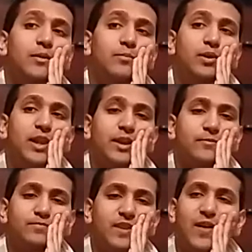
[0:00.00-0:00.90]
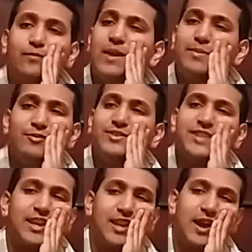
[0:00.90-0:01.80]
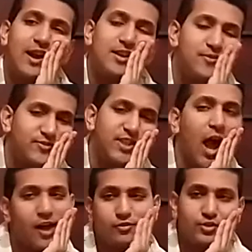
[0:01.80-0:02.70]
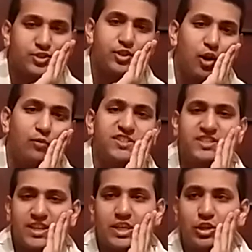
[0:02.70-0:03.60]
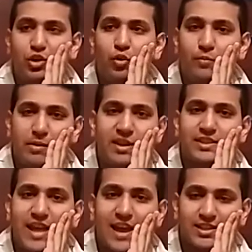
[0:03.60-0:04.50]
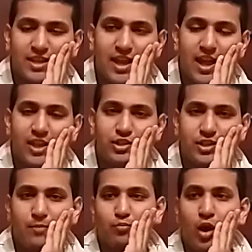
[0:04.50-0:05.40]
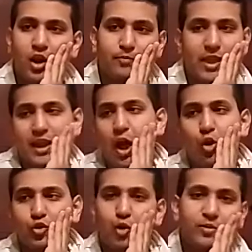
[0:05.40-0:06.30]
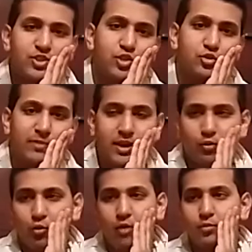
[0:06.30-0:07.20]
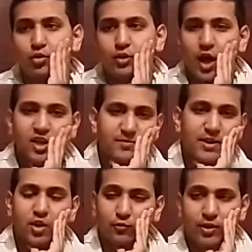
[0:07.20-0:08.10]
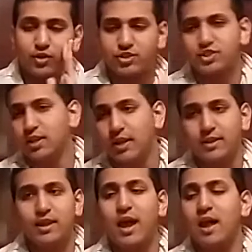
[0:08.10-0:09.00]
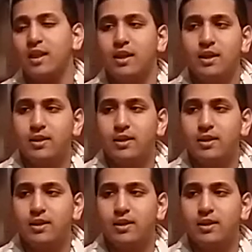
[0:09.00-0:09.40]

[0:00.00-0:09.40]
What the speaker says: But like, if maybe it was like, yeah, if Styles, you know, was the heel, maybe he attacked Edge and then brought up like, oh, you almost injured me at the Rumble, cost my career, shit like that.